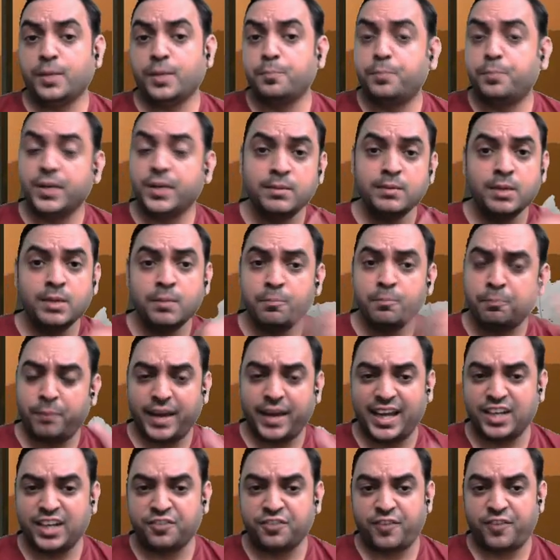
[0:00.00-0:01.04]
Premium
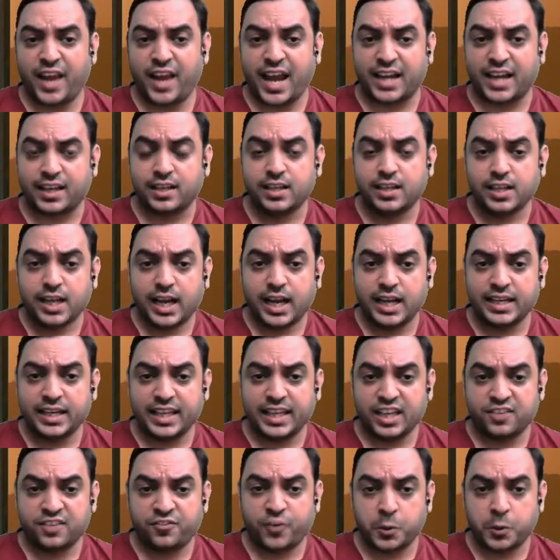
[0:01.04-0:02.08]
paid flat. I'll
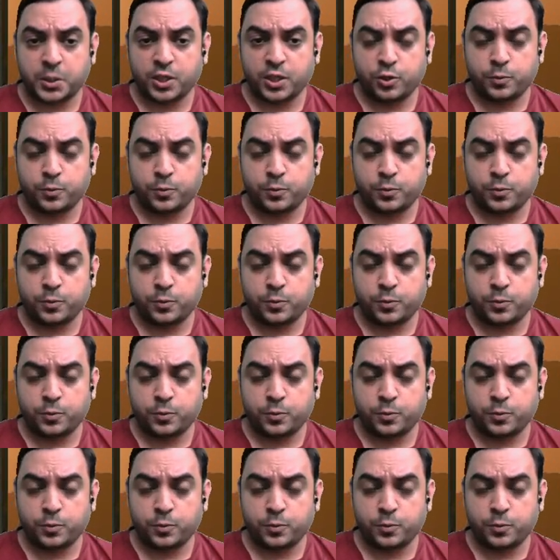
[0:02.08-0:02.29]
take 40